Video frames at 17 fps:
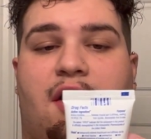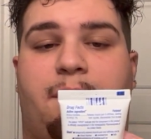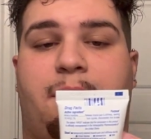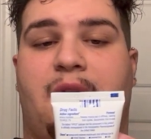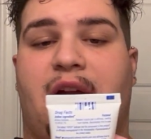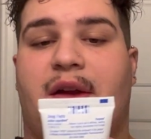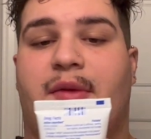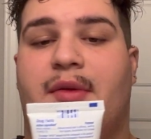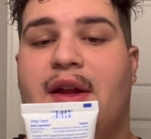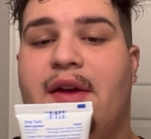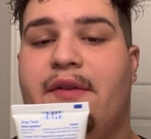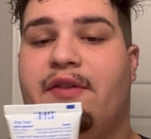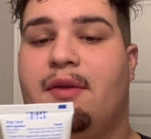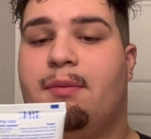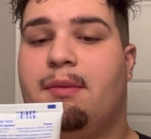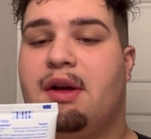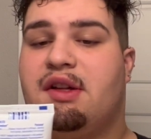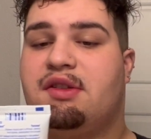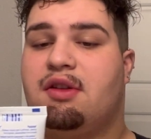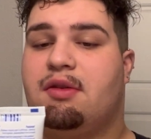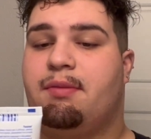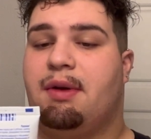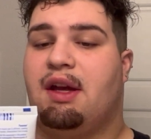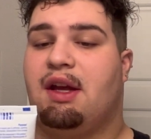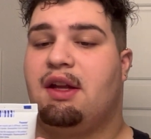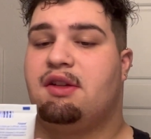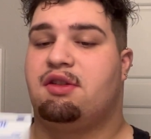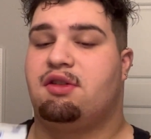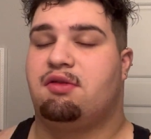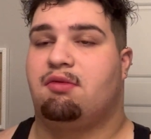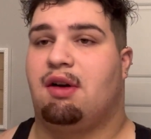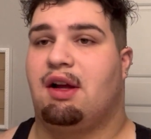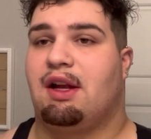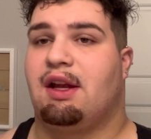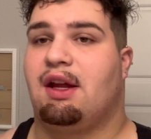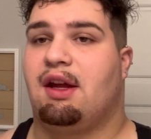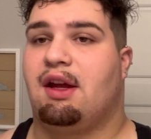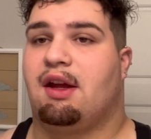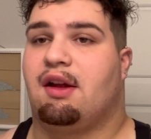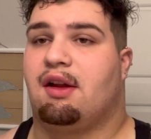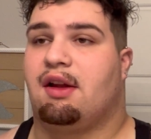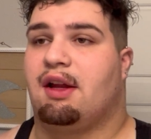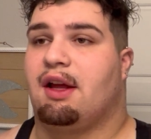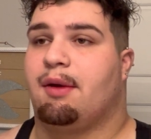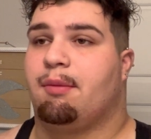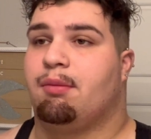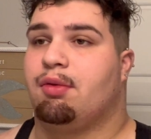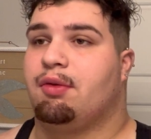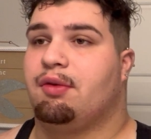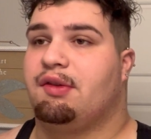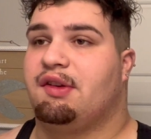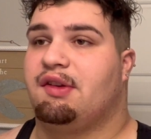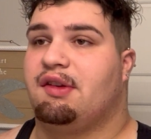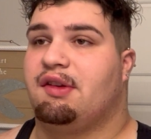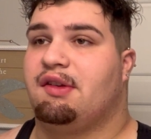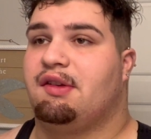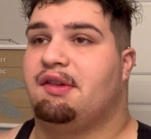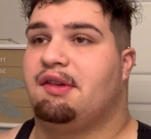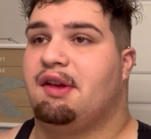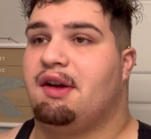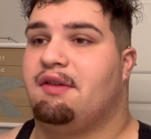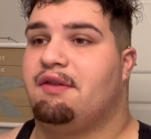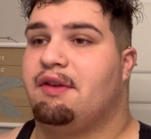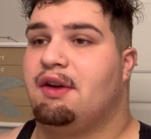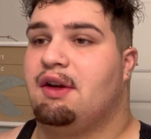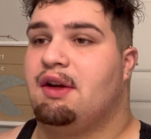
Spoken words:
pain relief for muscle pain, swelling, and like bruises and stuff.